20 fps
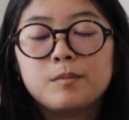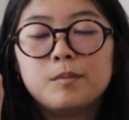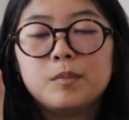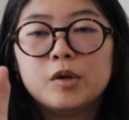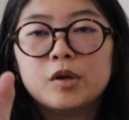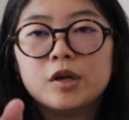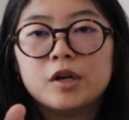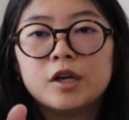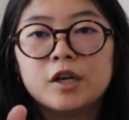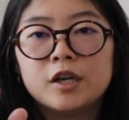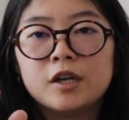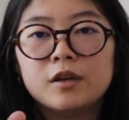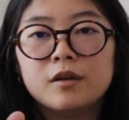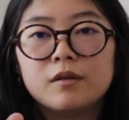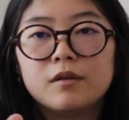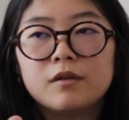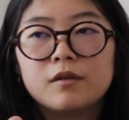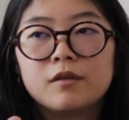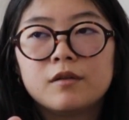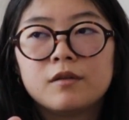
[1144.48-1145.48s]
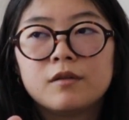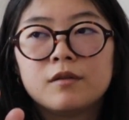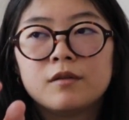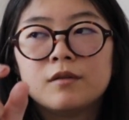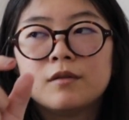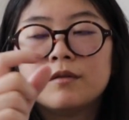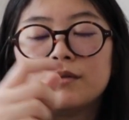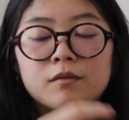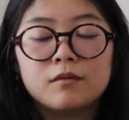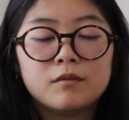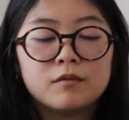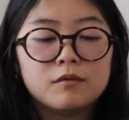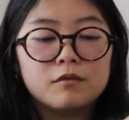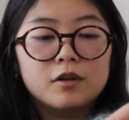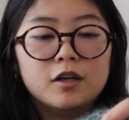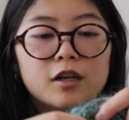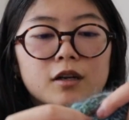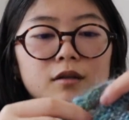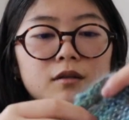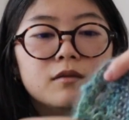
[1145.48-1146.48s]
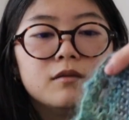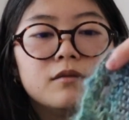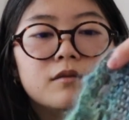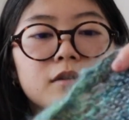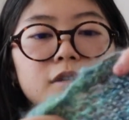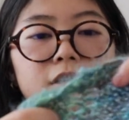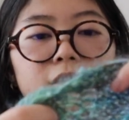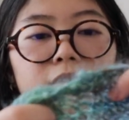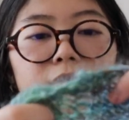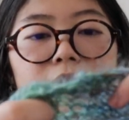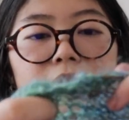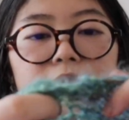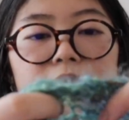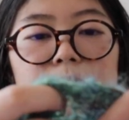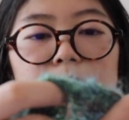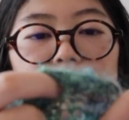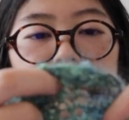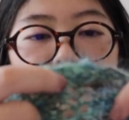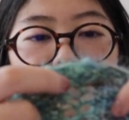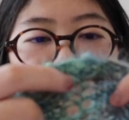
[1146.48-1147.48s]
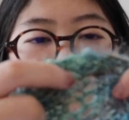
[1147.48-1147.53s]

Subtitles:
put, well, how do I explain